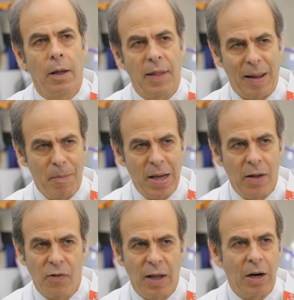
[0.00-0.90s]
That
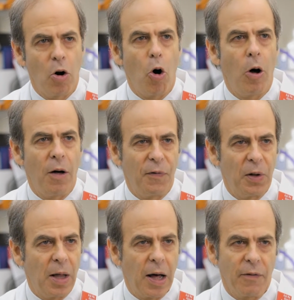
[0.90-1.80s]
means that an awful
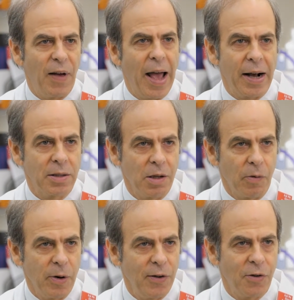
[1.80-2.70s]
lot of excellent
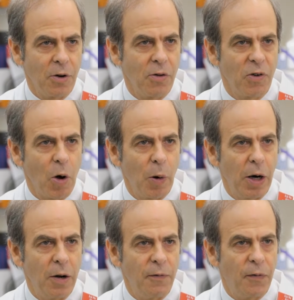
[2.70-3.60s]
research is going
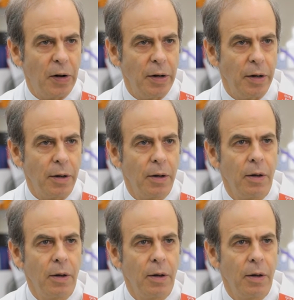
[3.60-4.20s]
unfunded.